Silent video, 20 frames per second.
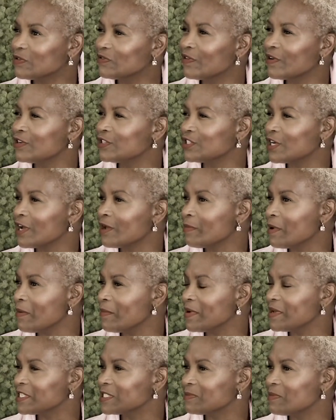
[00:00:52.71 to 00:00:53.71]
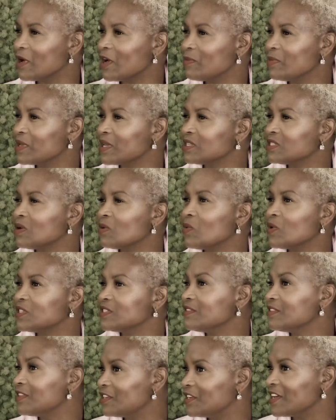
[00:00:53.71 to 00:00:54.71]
I was very shy about my smile because it wasn't